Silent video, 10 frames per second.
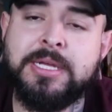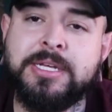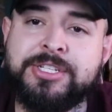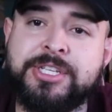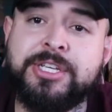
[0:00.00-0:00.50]

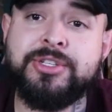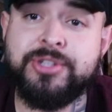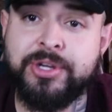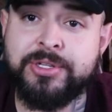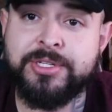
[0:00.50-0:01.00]
is
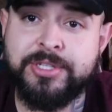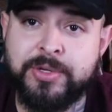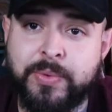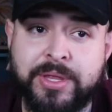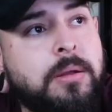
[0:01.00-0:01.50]
easier to deal
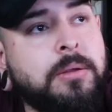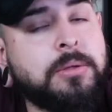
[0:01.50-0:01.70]
with.